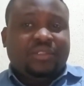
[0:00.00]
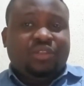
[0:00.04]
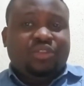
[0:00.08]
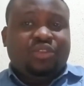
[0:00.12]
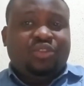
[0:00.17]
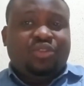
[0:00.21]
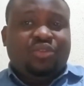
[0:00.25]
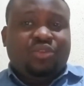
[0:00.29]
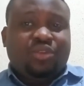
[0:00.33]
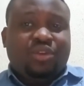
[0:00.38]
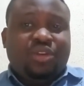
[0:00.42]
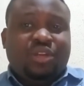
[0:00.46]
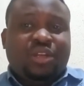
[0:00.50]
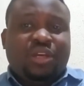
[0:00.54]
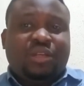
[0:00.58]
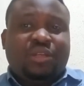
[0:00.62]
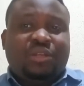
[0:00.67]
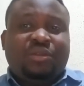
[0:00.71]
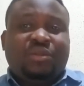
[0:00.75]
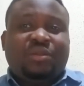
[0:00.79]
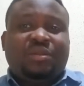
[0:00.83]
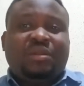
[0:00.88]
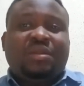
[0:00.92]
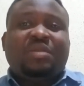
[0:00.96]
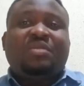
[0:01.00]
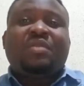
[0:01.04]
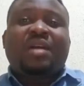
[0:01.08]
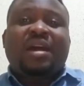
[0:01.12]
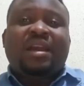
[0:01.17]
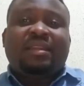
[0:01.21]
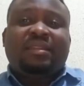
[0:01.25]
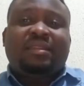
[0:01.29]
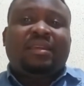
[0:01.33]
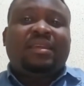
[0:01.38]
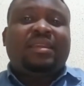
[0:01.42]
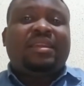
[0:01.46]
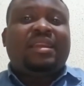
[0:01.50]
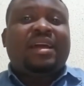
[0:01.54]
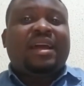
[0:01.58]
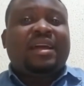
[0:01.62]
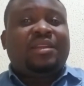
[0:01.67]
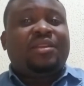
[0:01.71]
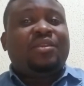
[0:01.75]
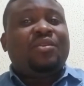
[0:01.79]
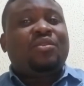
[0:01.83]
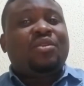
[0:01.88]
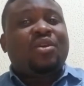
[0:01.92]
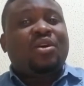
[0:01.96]
Do not do the right thing at
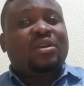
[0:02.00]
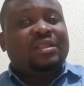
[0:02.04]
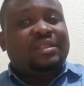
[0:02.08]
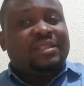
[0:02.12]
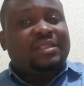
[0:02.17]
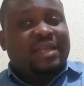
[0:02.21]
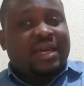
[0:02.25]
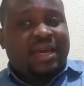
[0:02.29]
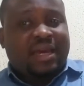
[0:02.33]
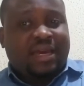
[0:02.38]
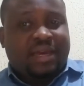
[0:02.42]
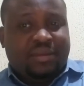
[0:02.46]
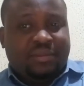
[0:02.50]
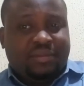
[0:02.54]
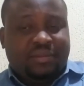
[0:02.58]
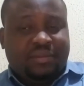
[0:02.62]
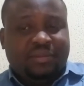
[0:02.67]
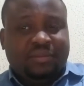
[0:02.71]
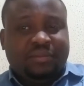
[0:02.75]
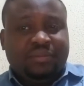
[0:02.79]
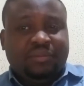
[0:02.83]
the wrong time.